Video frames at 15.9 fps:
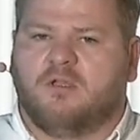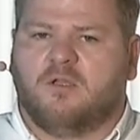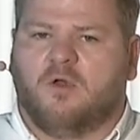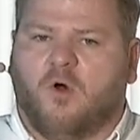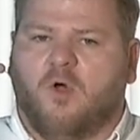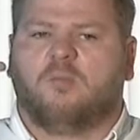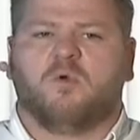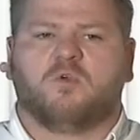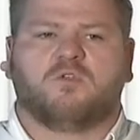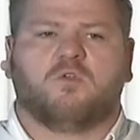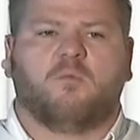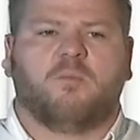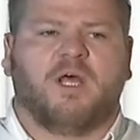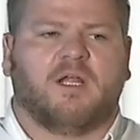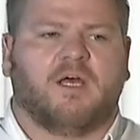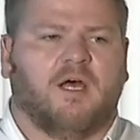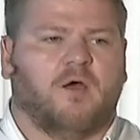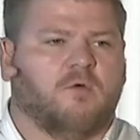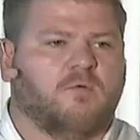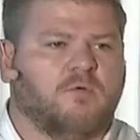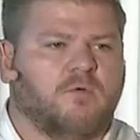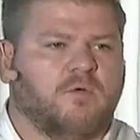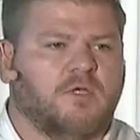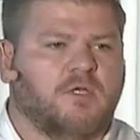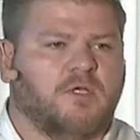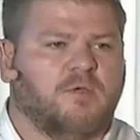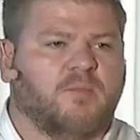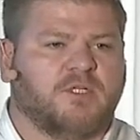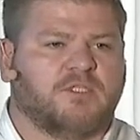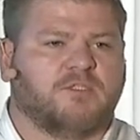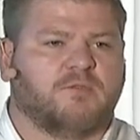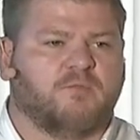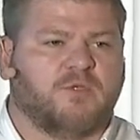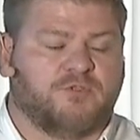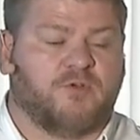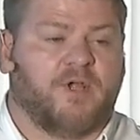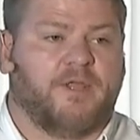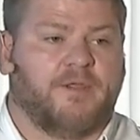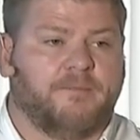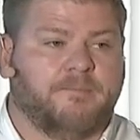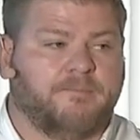almost no matter how much we try.